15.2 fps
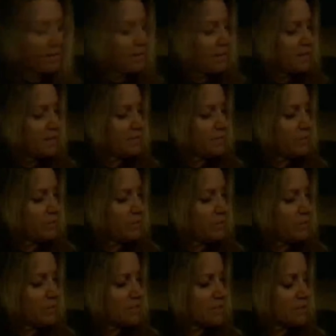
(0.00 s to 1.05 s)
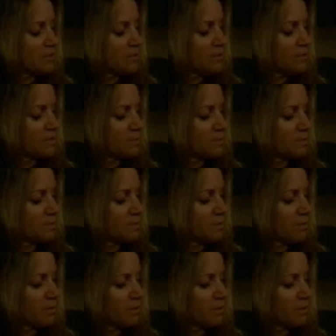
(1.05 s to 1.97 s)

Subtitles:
His voice is a low whisper.